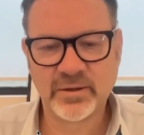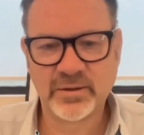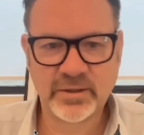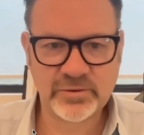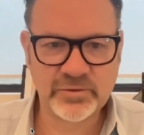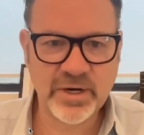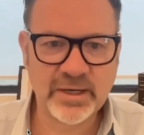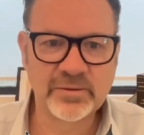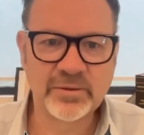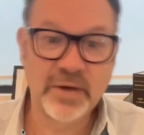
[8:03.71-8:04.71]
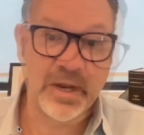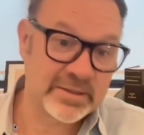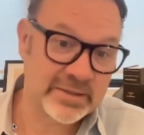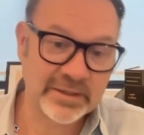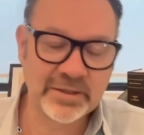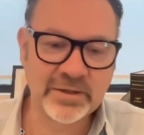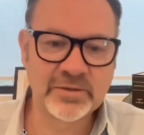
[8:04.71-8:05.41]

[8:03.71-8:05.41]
our trial or not selecting our